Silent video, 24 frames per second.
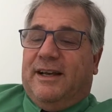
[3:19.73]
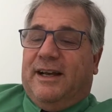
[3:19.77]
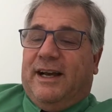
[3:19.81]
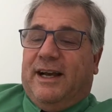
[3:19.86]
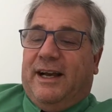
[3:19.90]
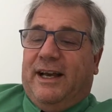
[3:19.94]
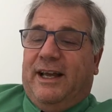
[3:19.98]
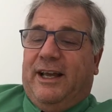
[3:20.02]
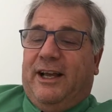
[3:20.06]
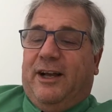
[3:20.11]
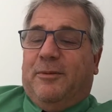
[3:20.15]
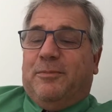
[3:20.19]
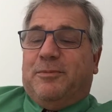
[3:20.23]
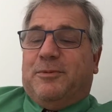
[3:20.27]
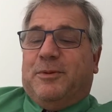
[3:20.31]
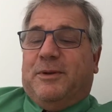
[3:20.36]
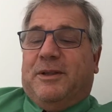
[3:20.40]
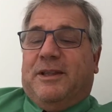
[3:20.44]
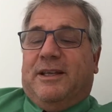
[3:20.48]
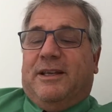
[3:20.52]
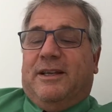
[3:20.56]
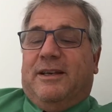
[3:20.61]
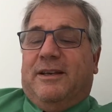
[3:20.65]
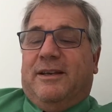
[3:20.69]
"I helped
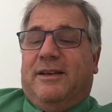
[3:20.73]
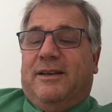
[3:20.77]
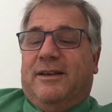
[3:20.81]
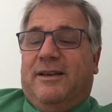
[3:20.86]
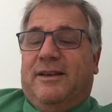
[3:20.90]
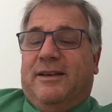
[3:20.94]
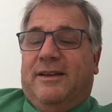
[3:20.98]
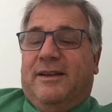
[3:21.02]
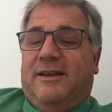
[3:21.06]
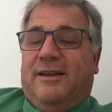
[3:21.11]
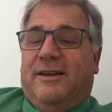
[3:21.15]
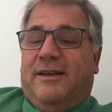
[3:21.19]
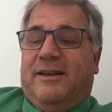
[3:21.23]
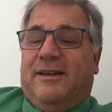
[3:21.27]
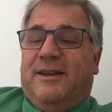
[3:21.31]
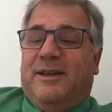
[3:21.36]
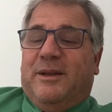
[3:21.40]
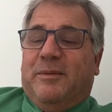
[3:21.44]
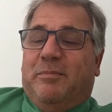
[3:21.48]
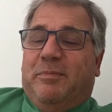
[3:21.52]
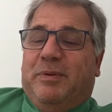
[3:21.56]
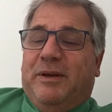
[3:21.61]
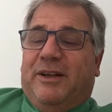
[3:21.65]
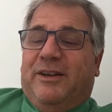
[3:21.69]
with it."
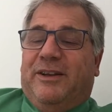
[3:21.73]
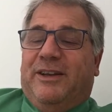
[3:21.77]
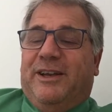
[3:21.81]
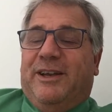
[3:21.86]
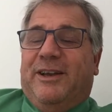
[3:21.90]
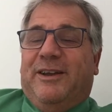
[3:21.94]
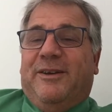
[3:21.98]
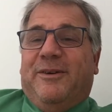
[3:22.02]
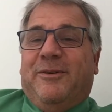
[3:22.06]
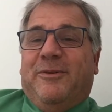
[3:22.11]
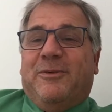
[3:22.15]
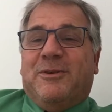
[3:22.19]
The building